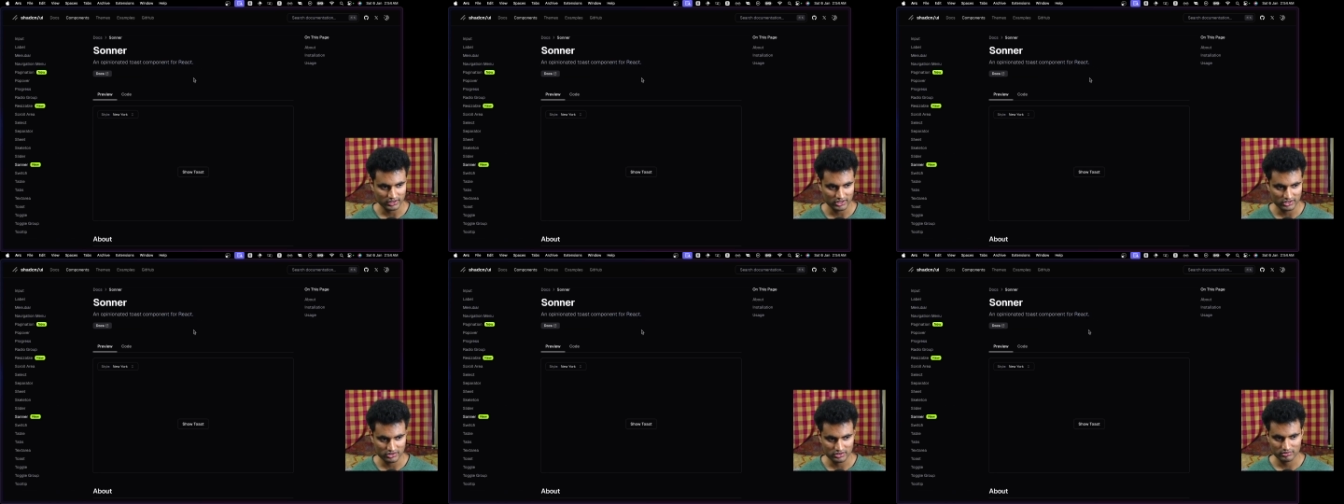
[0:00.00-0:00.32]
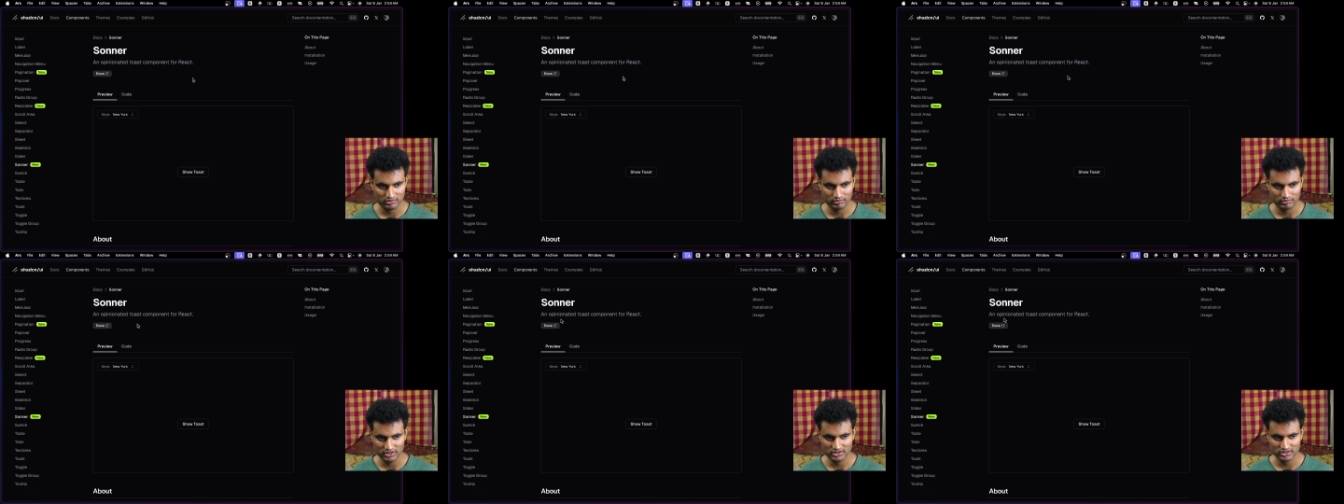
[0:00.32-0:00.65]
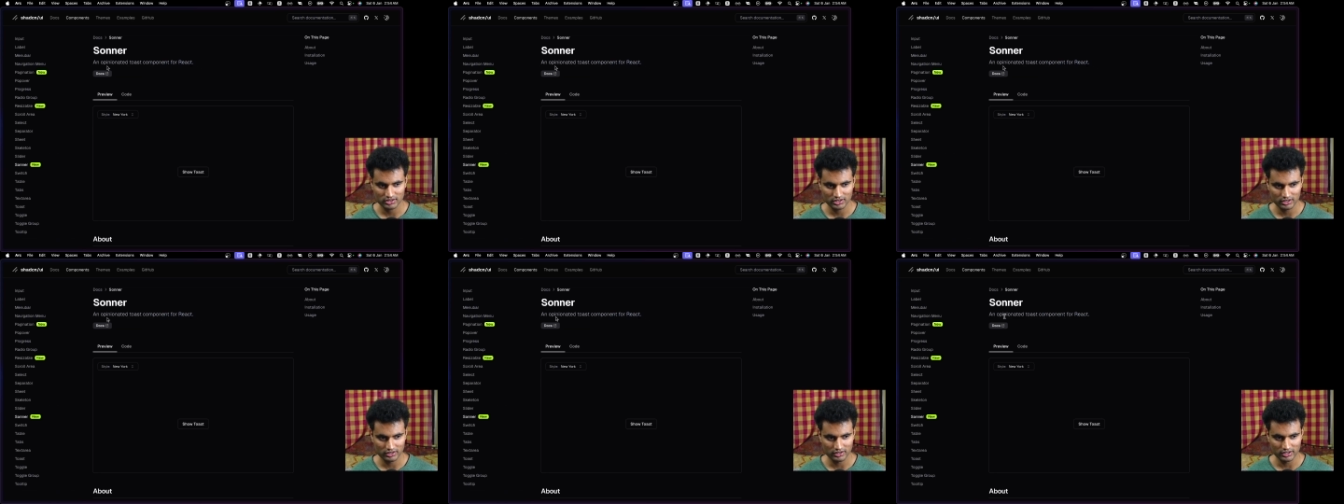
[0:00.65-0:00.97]
It's
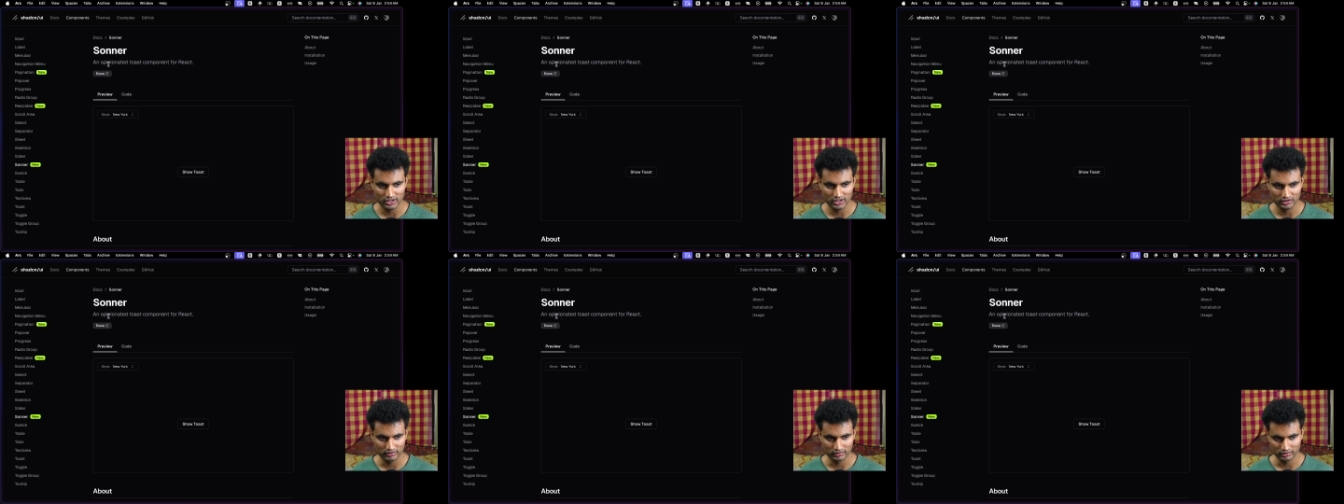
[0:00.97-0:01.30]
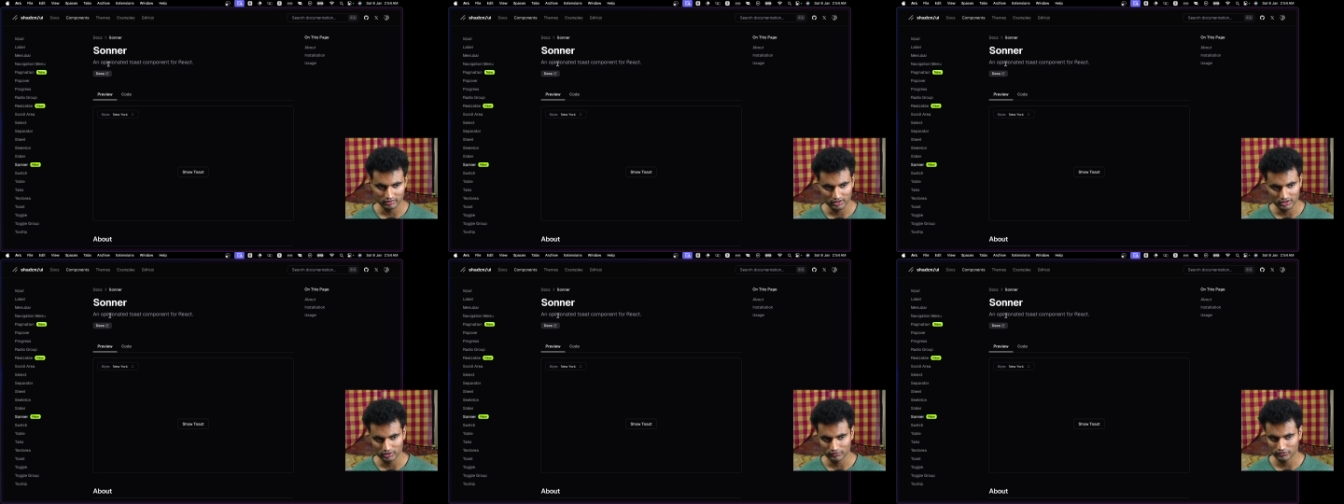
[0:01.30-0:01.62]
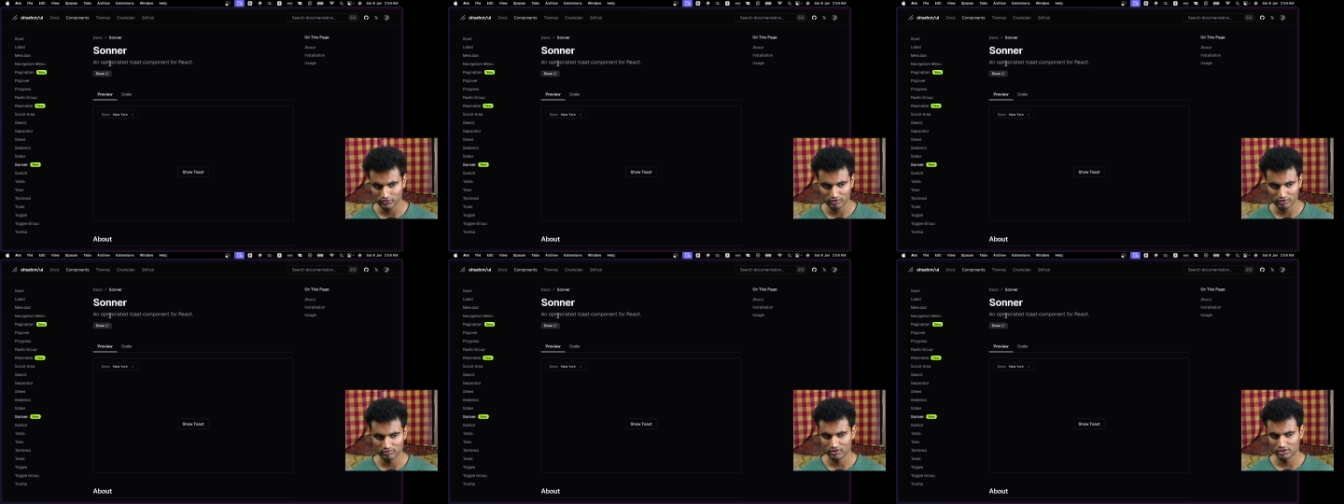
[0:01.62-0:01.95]
basically running
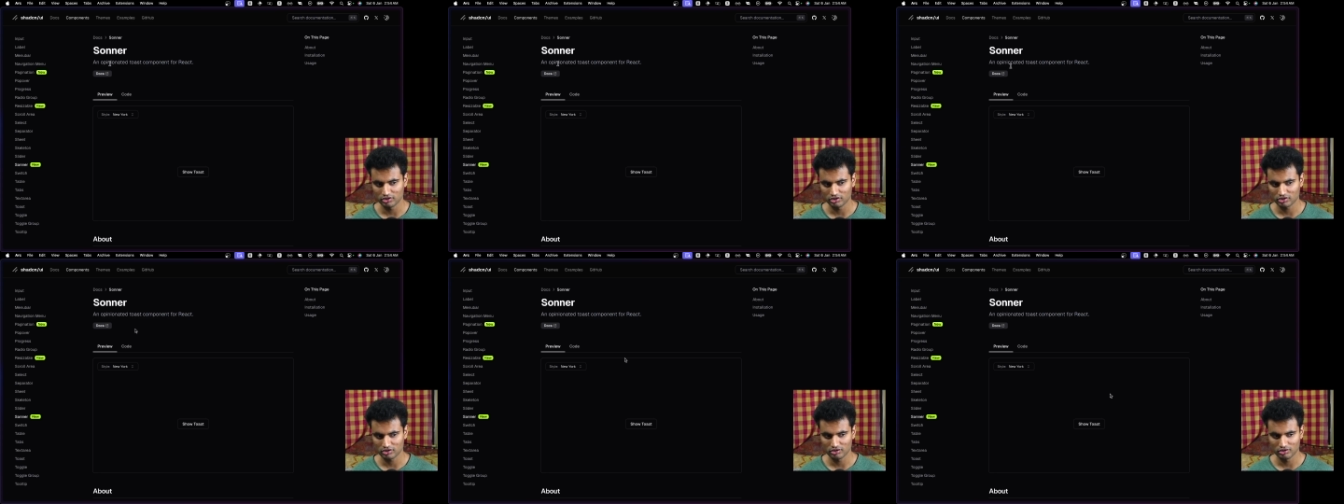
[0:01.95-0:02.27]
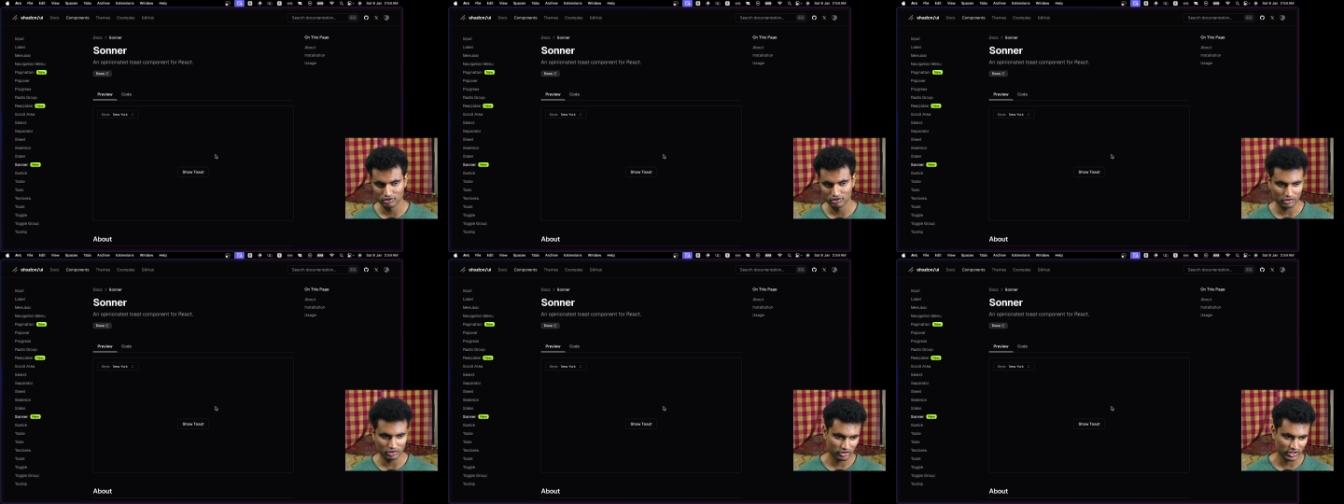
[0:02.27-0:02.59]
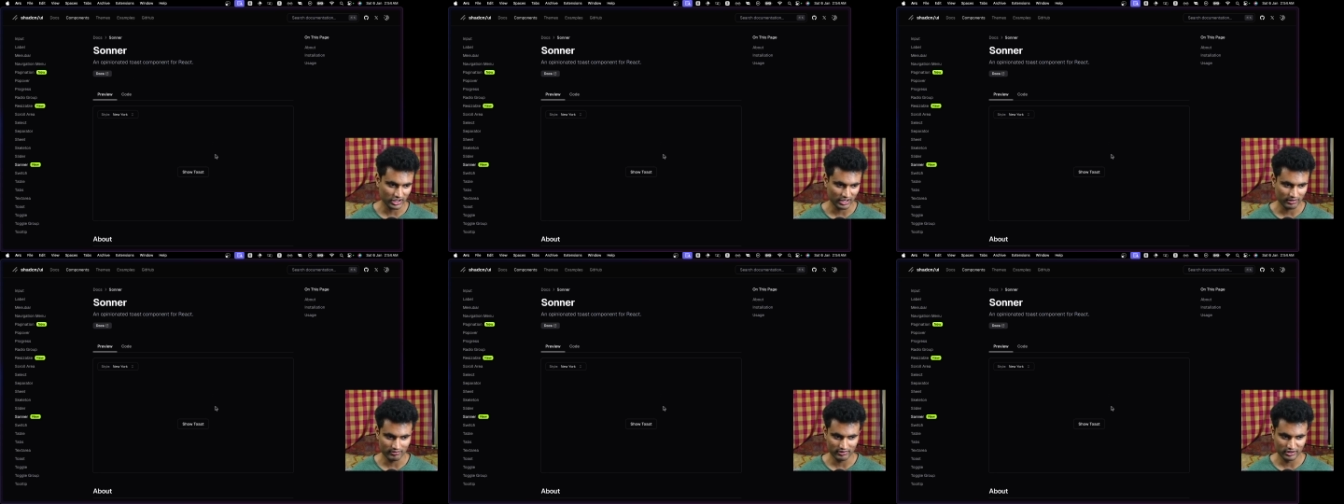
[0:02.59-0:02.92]
from a long time,